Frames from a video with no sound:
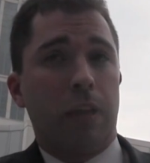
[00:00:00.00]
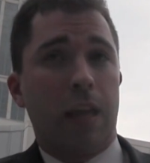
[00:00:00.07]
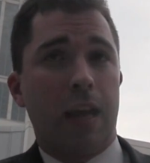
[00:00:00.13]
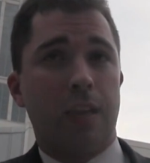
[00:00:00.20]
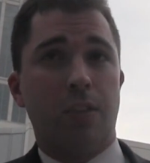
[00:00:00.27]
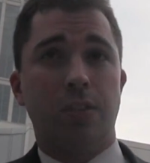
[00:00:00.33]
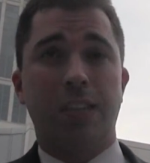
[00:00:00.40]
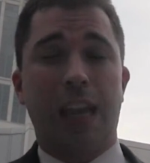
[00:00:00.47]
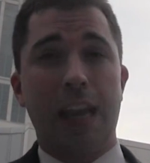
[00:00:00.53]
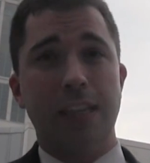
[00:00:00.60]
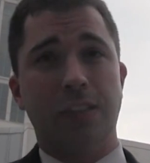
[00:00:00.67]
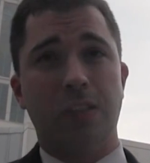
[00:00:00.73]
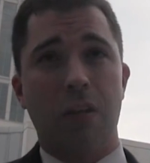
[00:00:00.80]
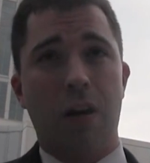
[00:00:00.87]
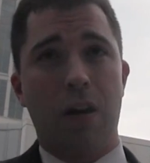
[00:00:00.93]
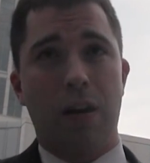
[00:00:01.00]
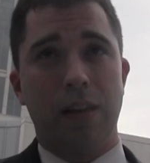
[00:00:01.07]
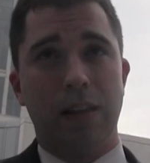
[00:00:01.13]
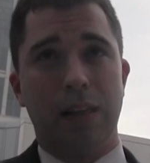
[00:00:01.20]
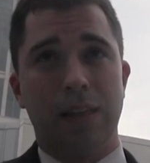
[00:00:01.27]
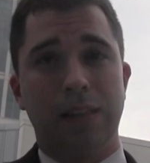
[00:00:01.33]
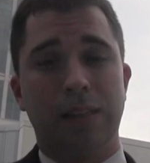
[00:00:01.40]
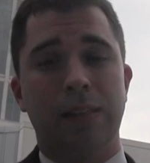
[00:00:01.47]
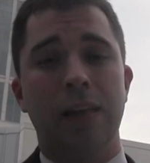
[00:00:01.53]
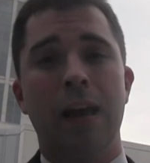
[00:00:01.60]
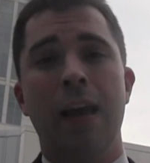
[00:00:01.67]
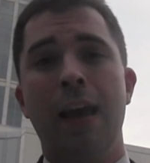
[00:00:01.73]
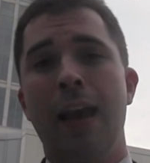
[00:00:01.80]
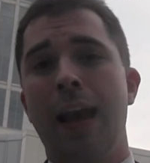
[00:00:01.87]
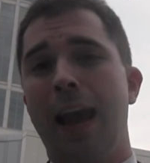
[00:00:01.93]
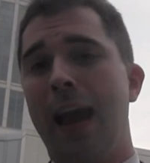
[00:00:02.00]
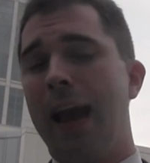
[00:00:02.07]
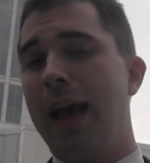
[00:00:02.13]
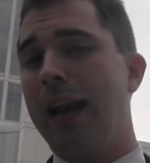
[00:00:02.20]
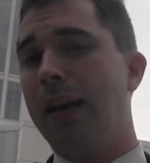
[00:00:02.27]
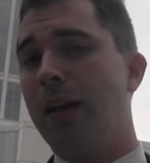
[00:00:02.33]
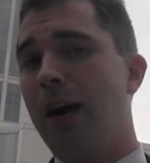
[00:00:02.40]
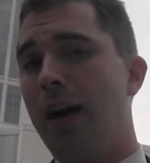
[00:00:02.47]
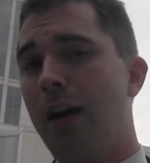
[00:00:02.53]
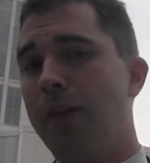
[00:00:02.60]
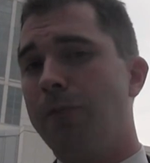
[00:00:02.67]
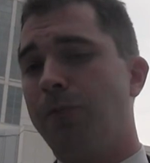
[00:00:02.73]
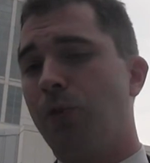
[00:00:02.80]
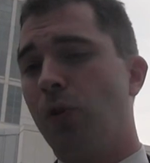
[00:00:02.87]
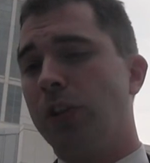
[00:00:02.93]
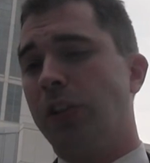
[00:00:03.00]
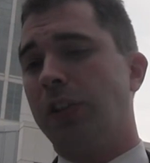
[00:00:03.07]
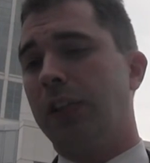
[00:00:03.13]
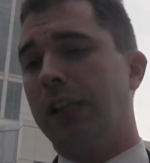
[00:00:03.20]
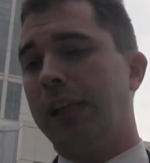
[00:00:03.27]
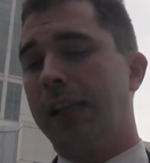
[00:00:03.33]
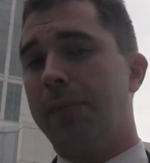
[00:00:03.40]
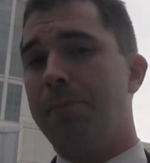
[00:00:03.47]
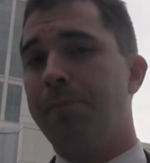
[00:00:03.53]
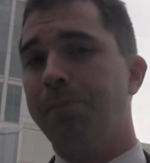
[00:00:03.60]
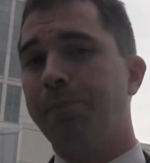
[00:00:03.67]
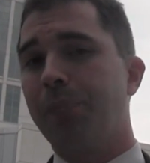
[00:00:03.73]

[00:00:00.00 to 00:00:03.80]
And there's case law on this, and unfortunately,